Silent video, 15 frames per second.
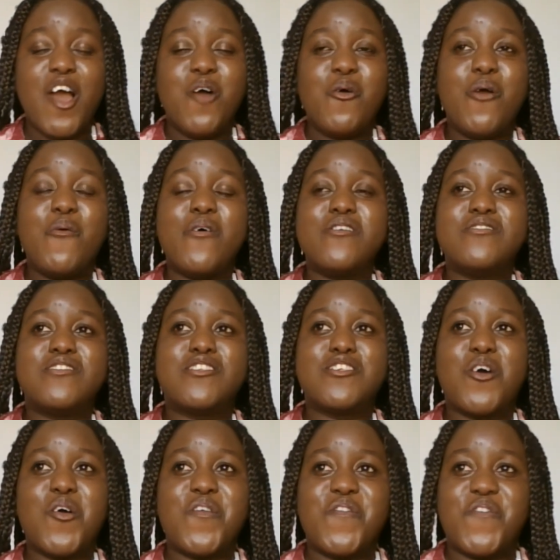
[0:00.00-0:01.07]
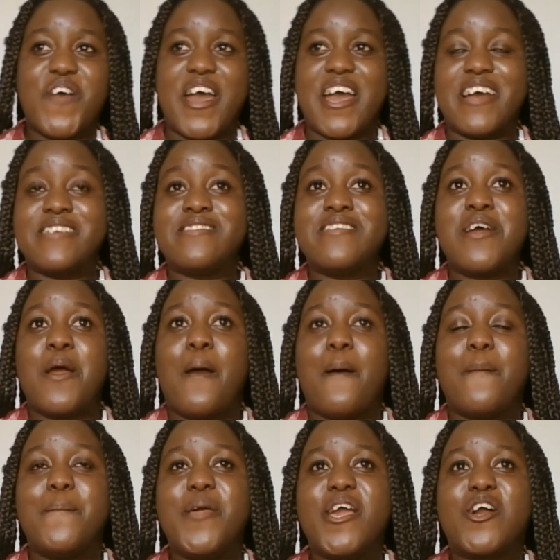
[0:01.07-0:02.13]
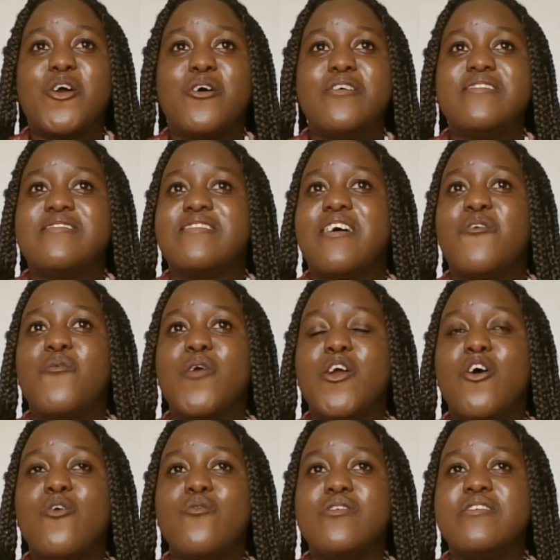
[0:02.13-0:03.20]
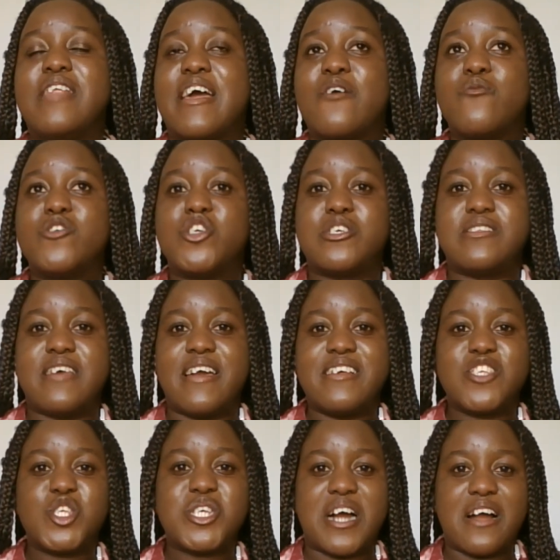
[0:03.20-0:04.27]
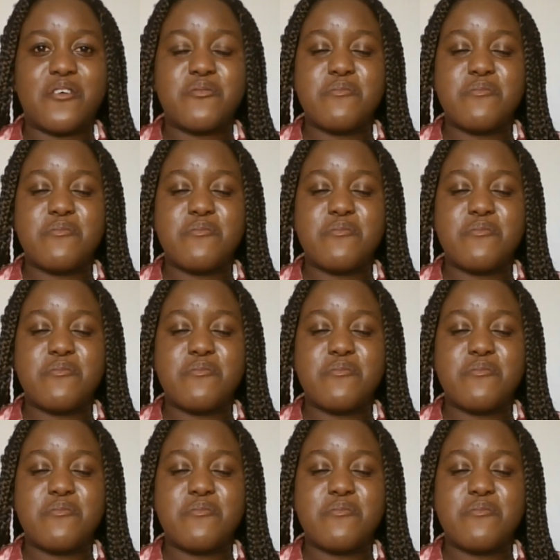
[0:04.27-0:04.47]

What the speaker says: We were so fat because we always like, we just ate junk.